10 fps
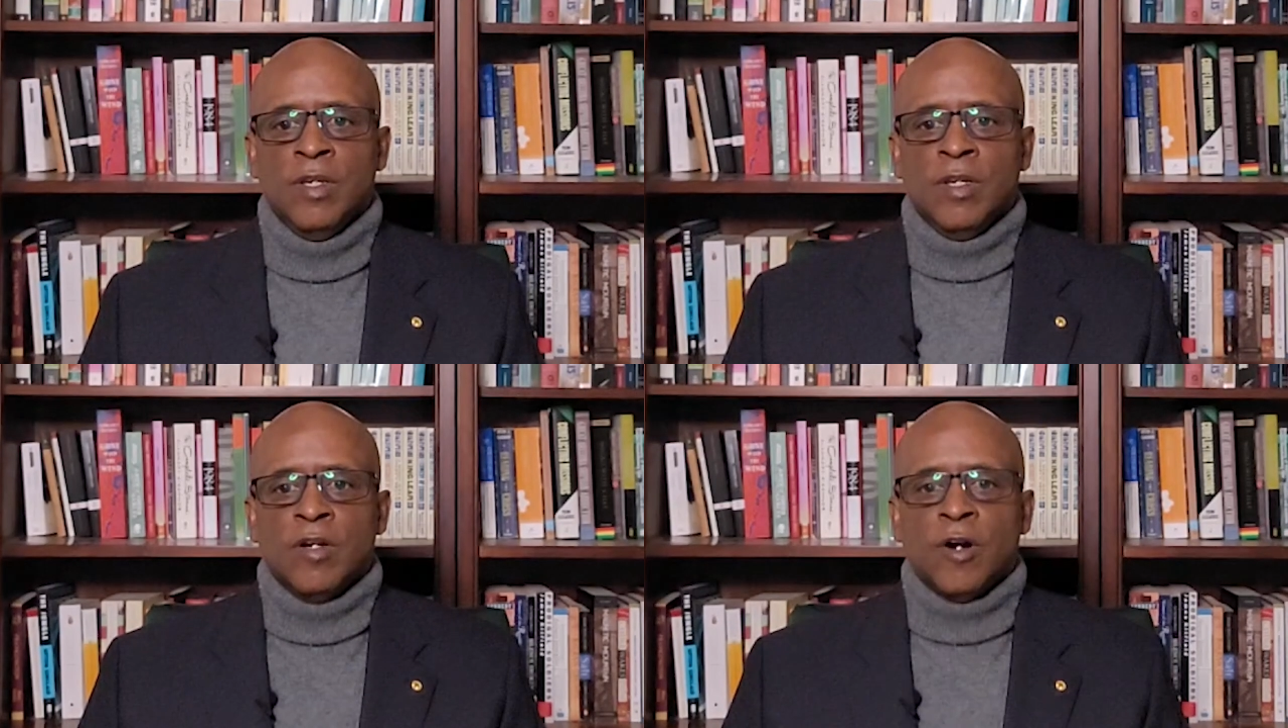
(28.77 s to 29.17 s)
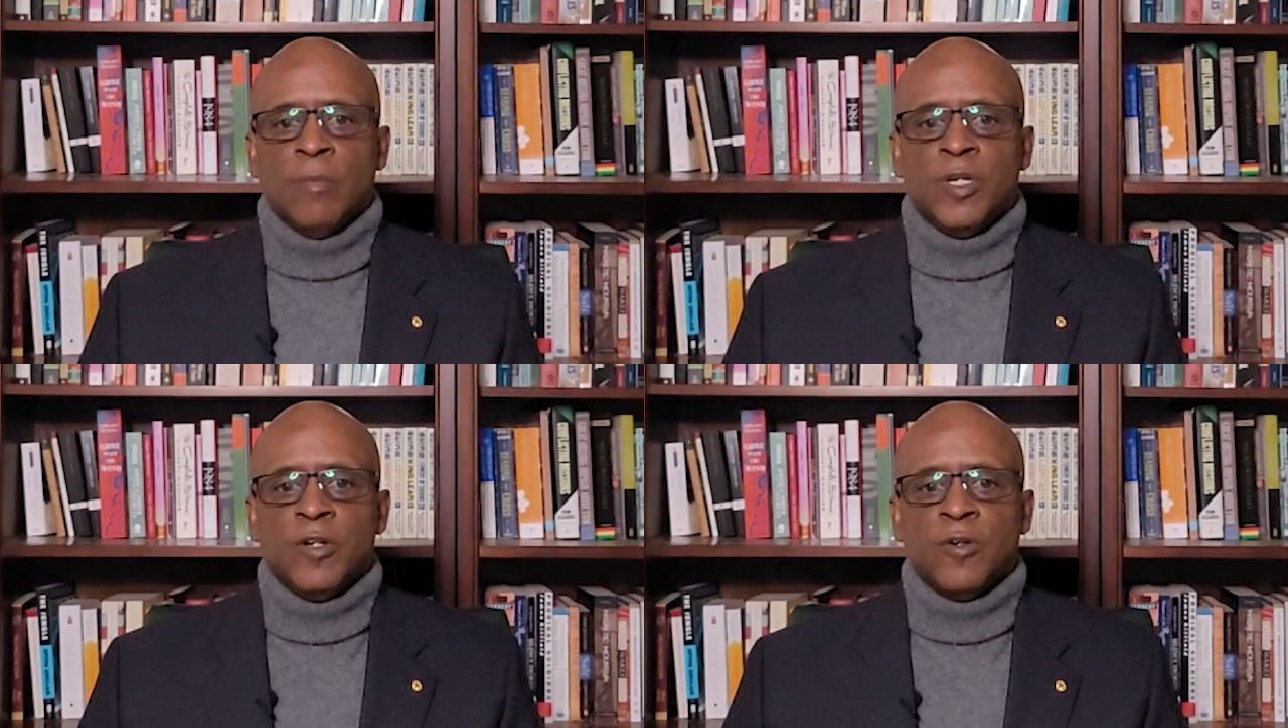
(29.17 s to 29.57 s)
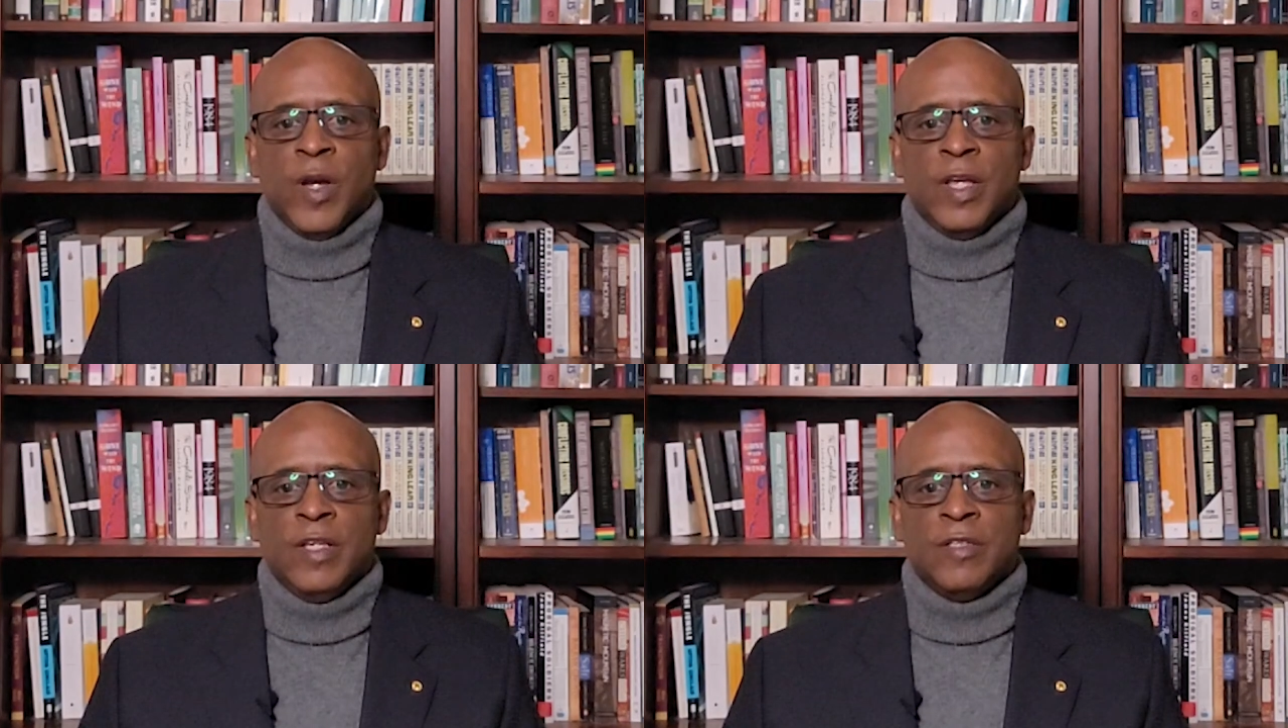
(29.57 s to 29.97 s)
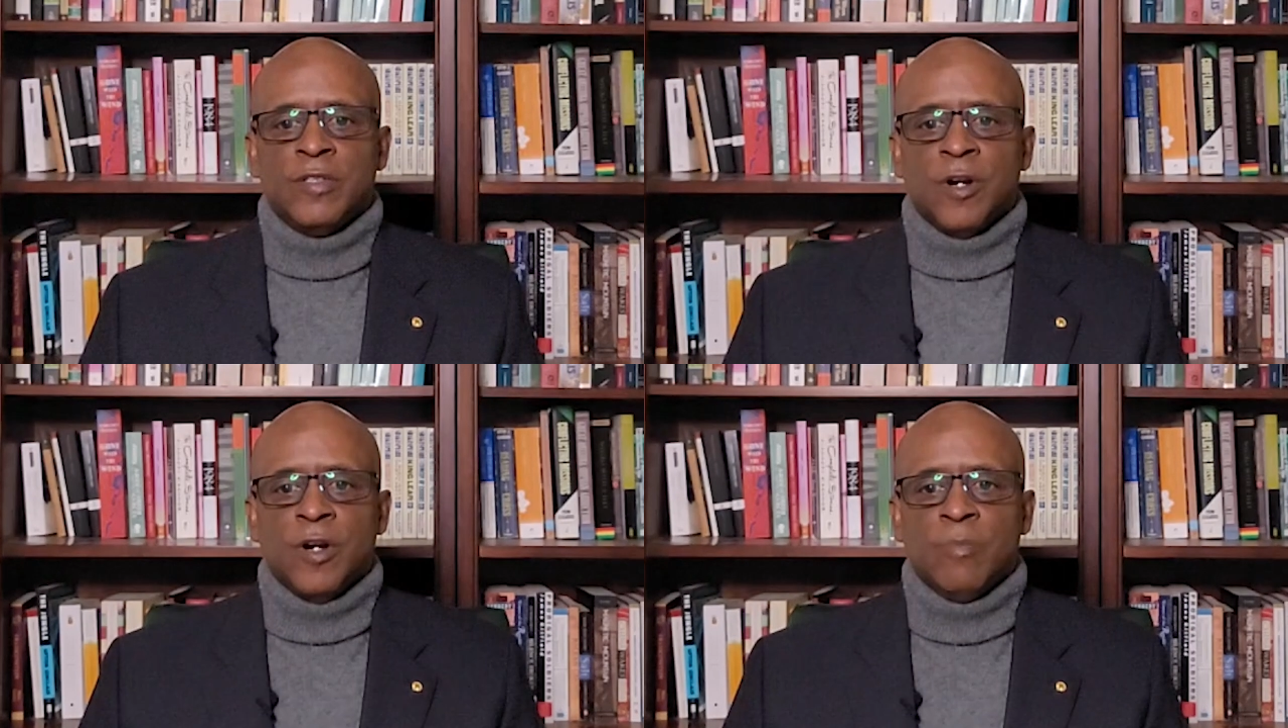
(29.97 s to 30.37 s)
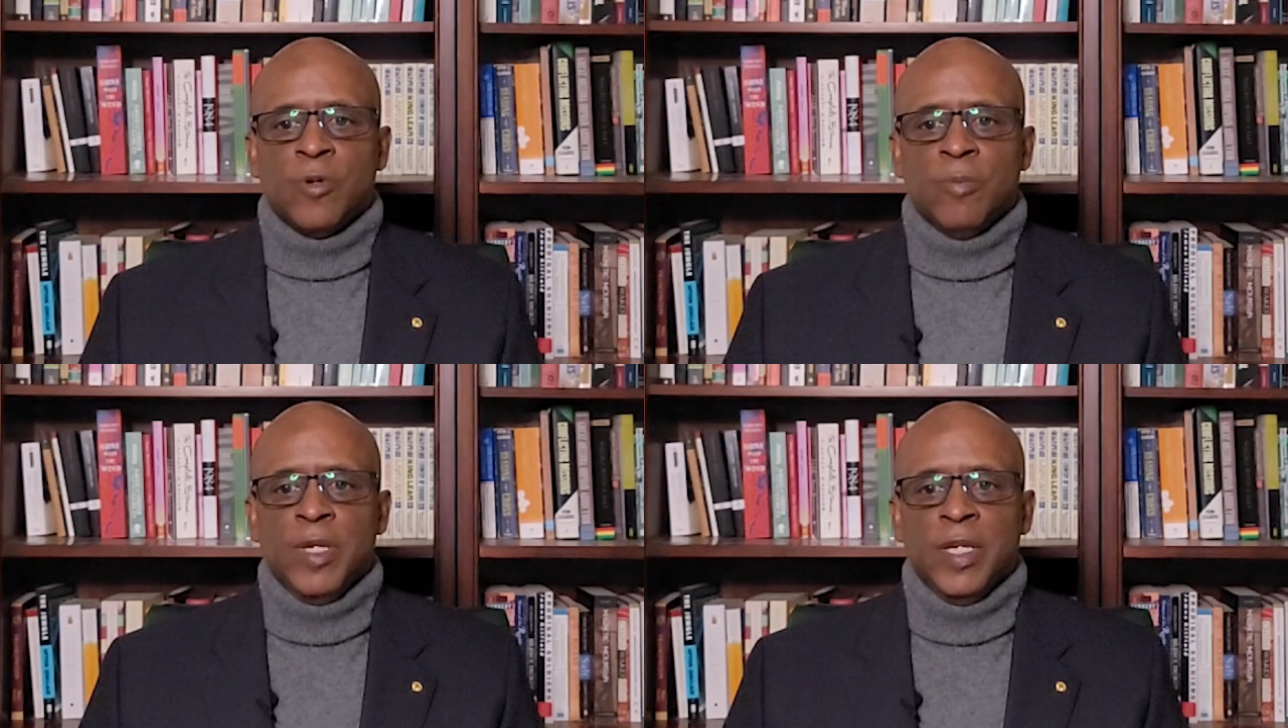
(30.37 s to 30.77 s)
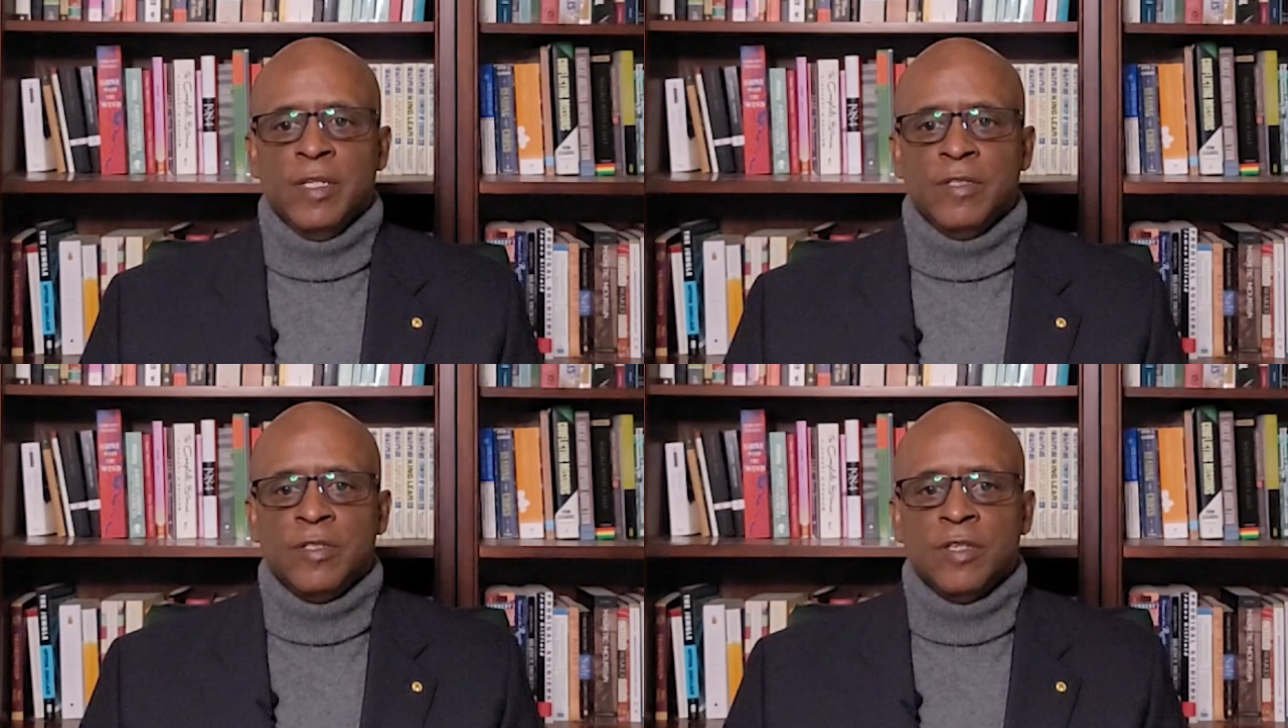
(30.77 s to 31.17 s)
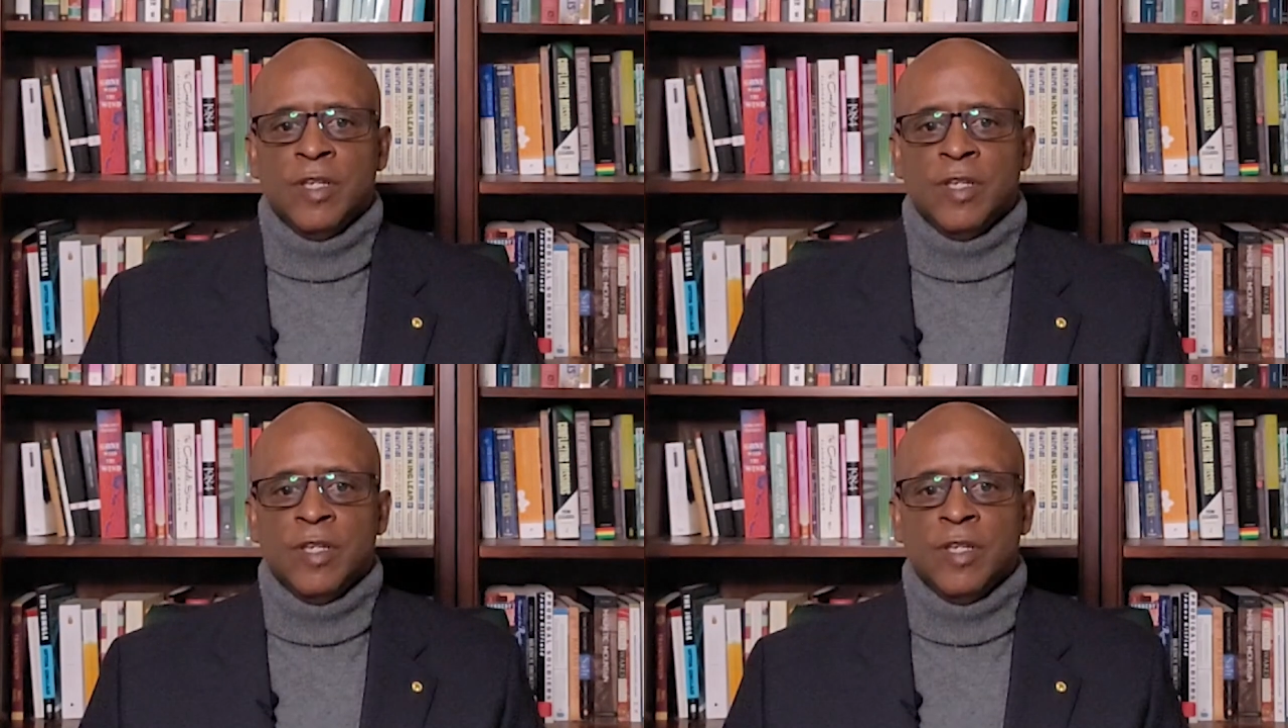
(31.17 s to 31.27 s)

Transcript: Carbon credits are permits